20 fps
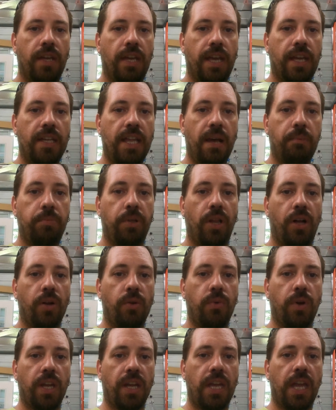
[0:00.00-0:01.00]
and that
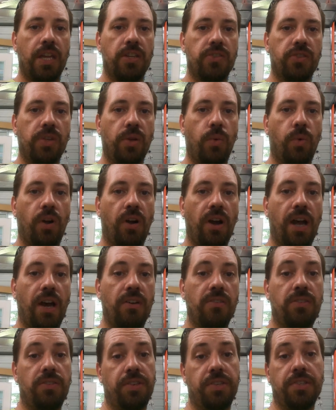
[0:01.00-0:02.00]
plug would occasionally wear
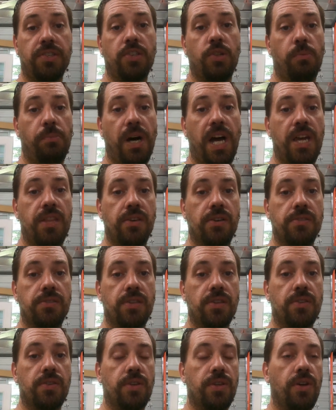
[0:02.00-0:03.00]
out, and you can still buy those
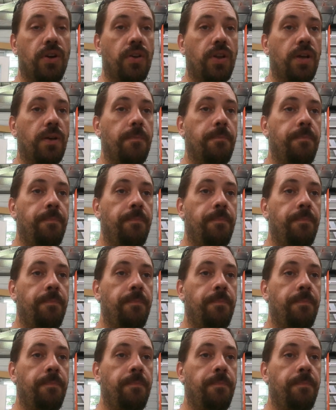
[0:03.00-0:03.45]
at Toyota.